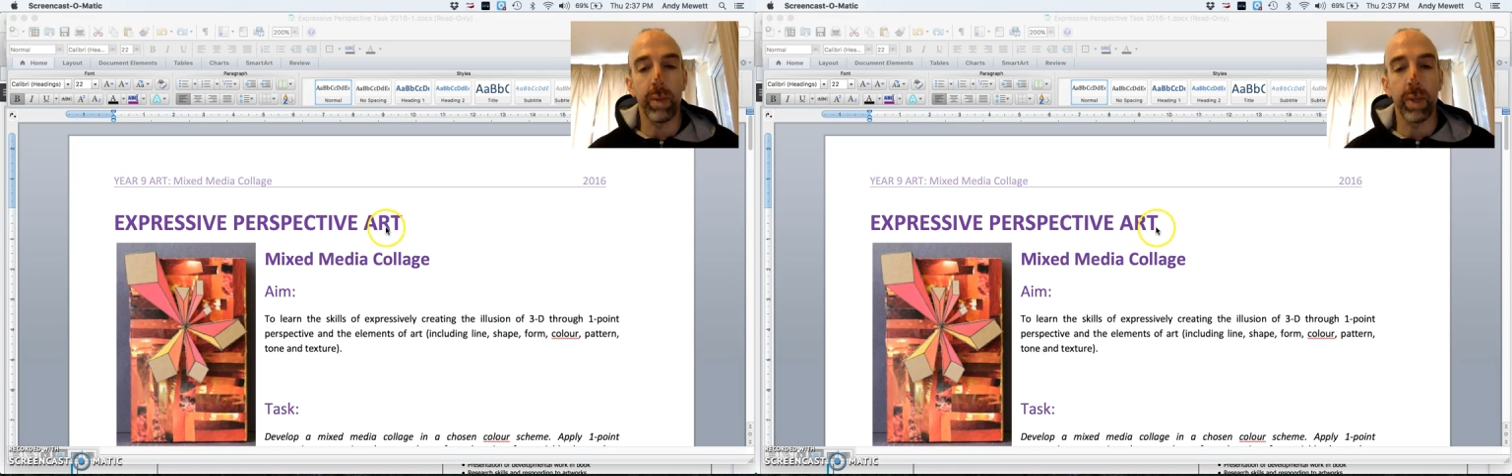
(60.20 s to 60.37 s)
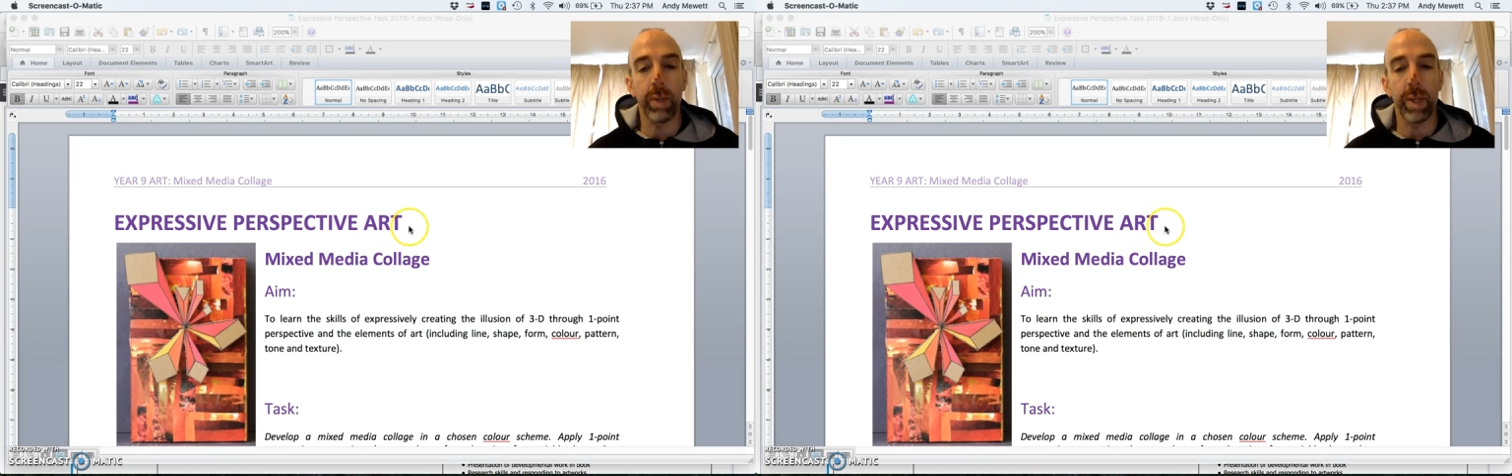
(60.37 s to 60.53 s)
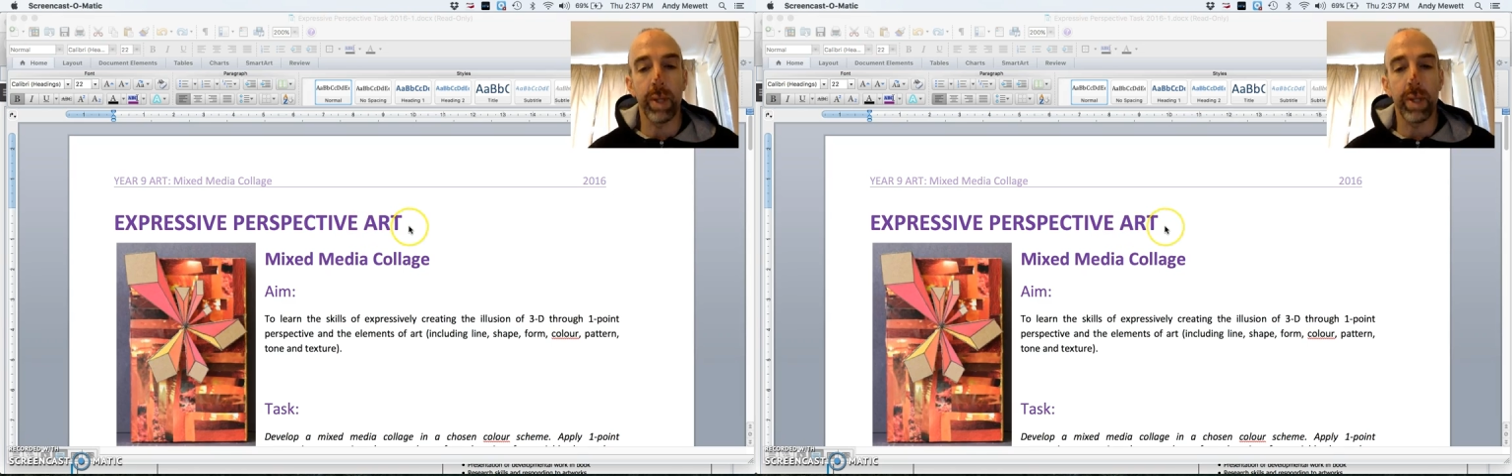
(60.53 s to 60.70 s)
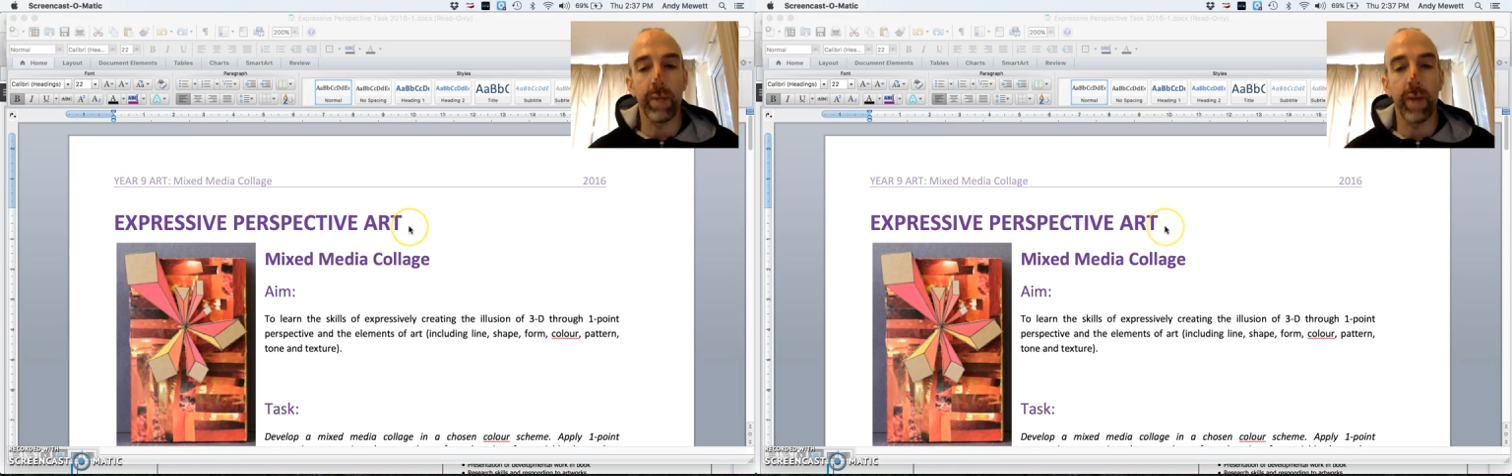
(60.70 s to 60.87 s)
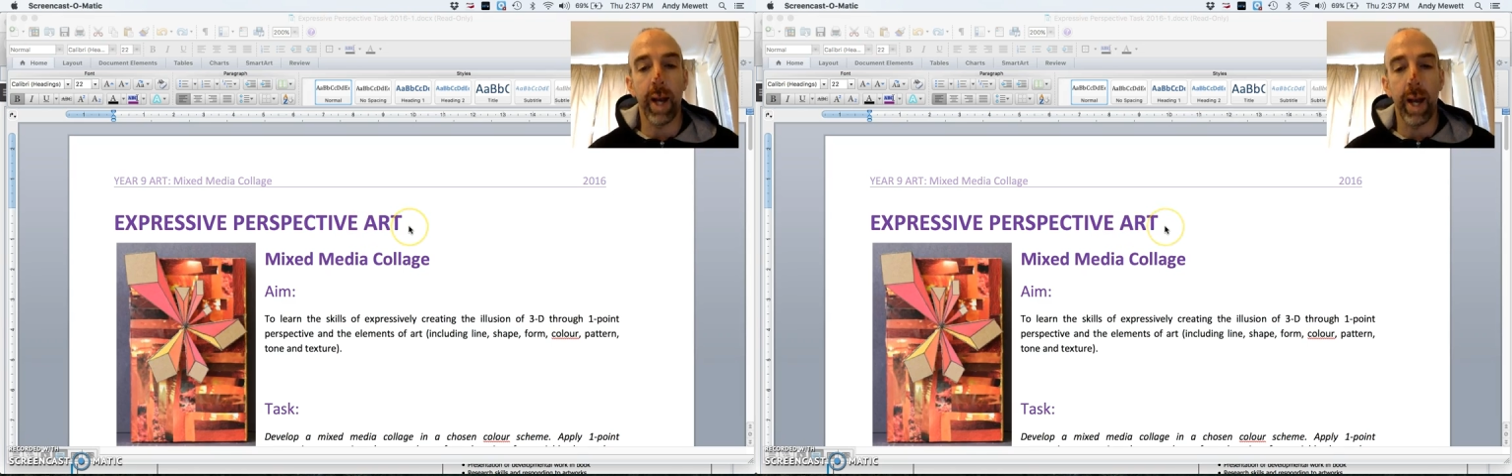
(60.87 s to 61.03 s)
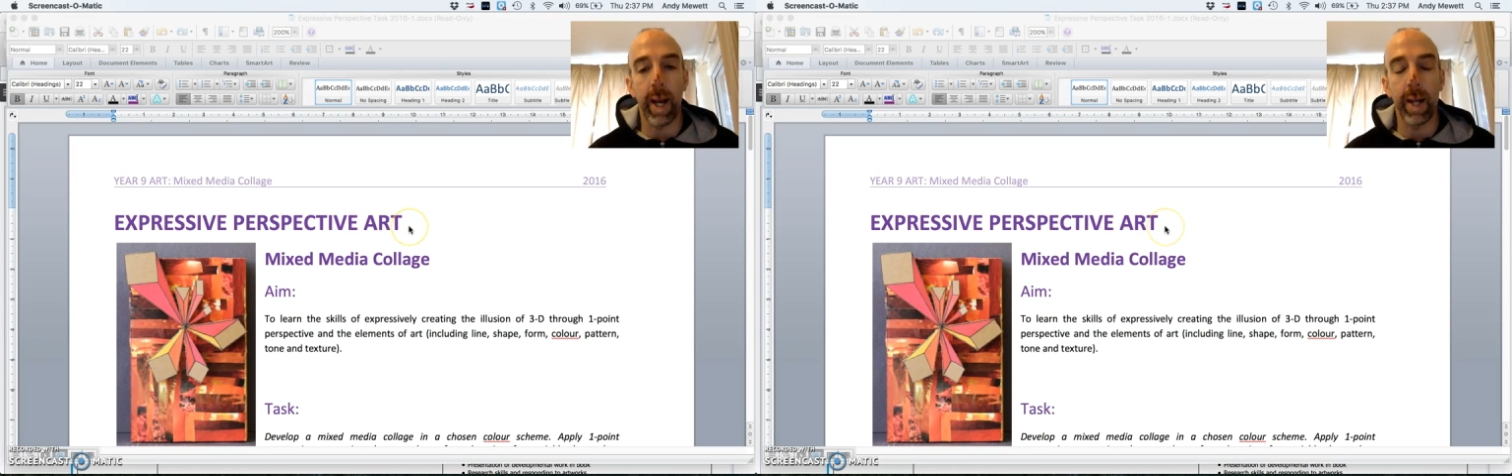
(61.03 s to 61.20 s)
perspective
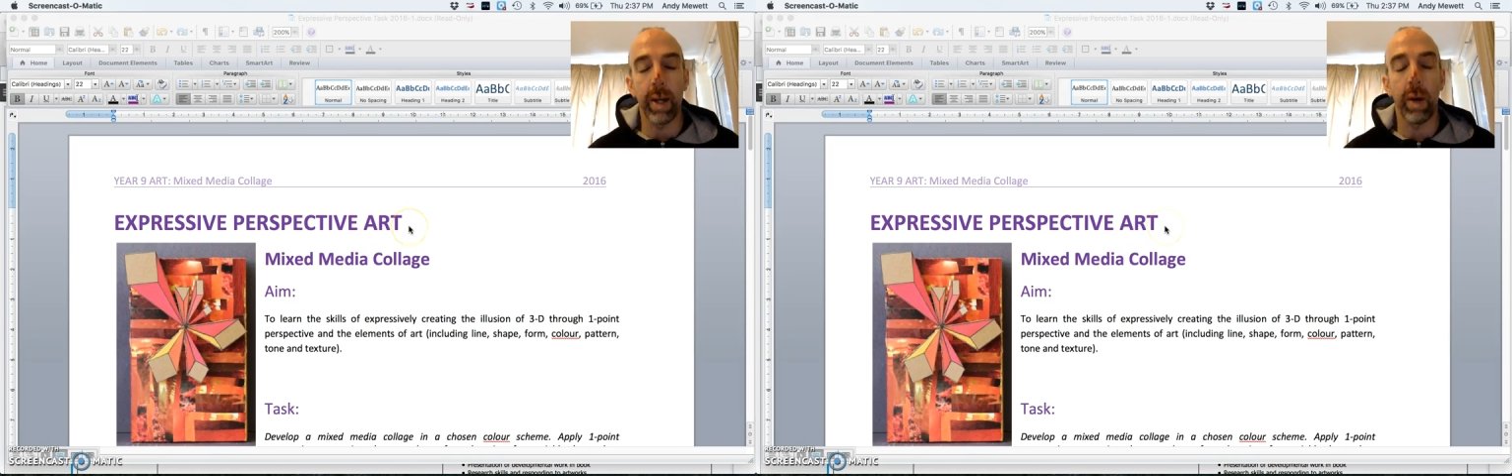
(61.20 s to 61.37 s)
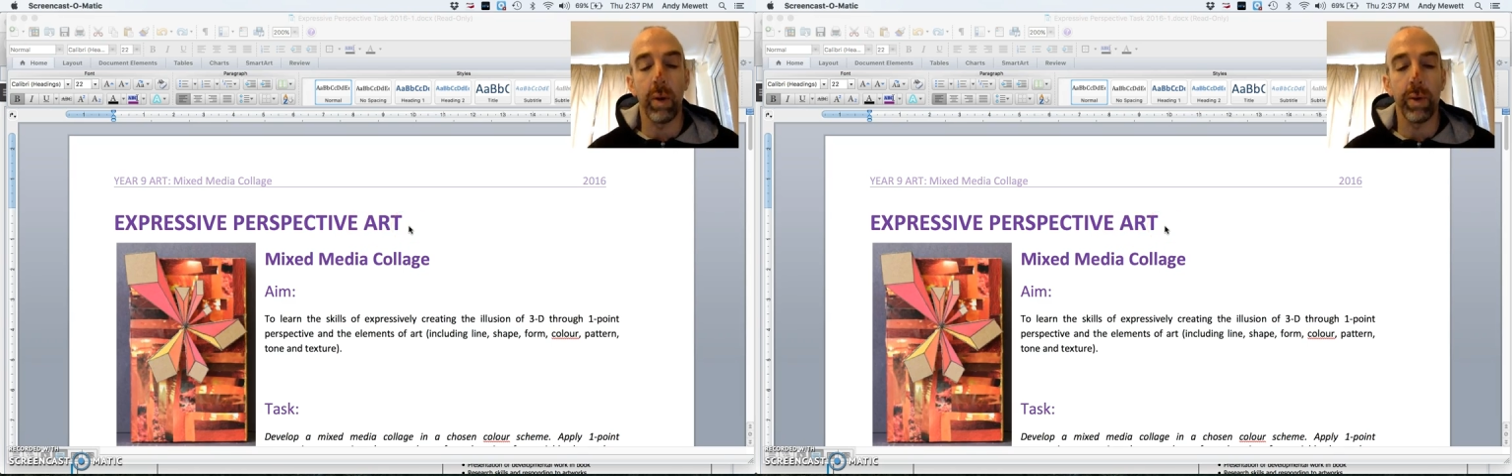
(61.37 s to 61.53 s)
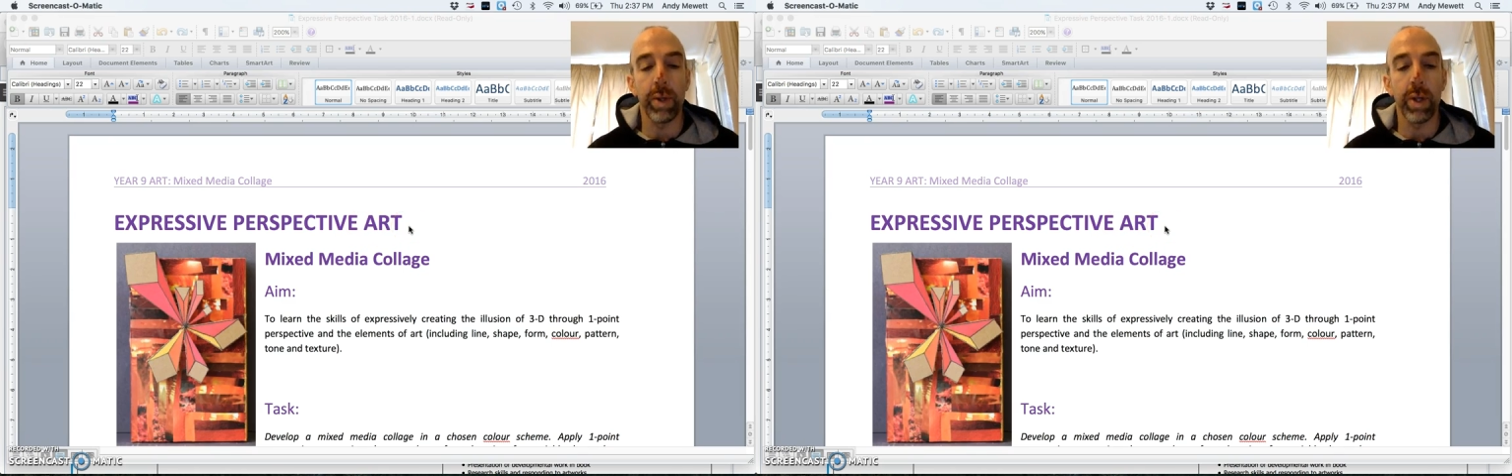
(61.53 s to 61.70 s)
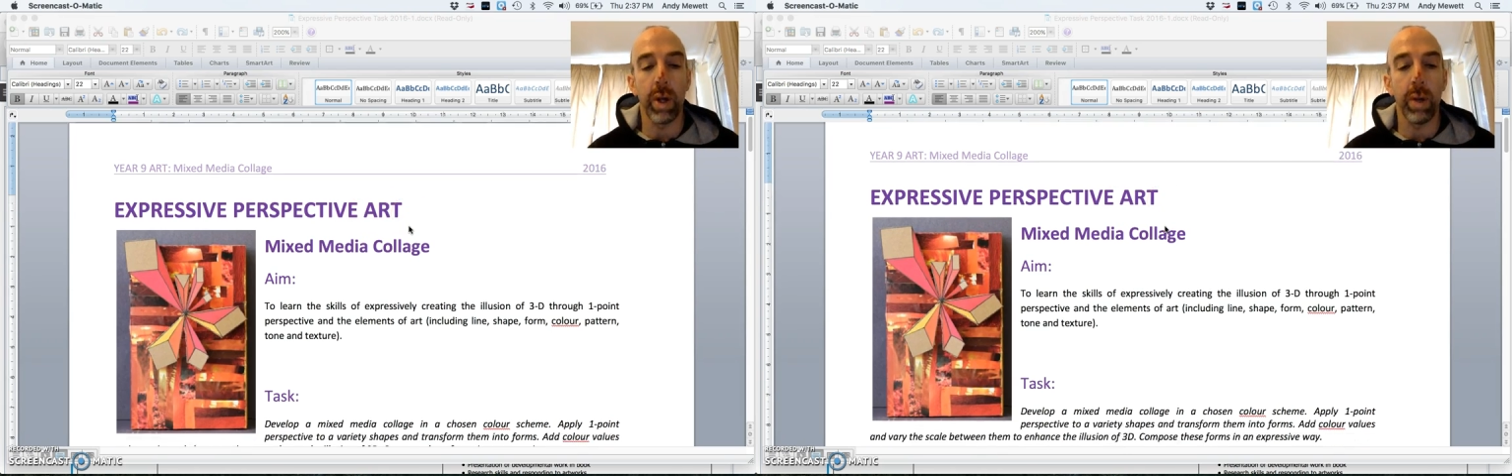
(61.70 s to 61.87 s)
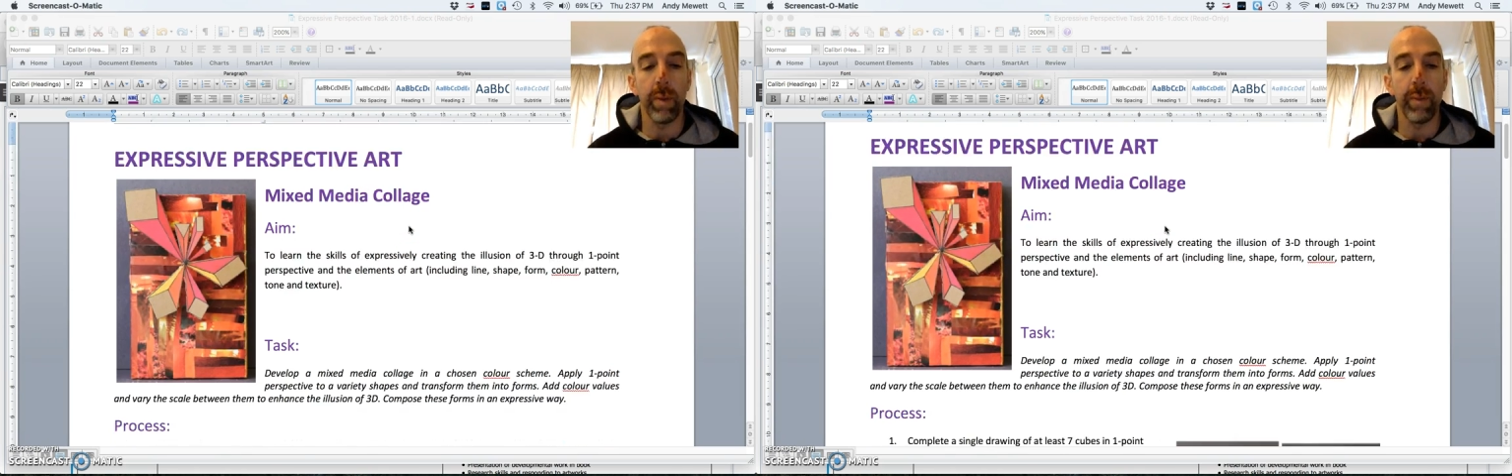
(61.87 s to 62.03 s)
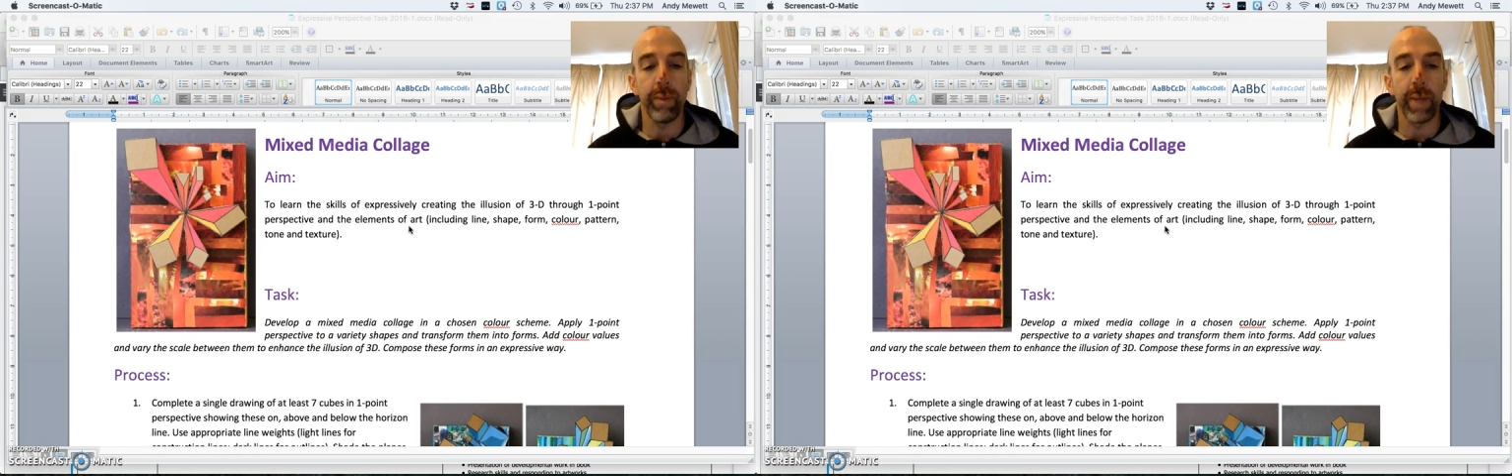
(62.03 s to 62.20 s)
art on the top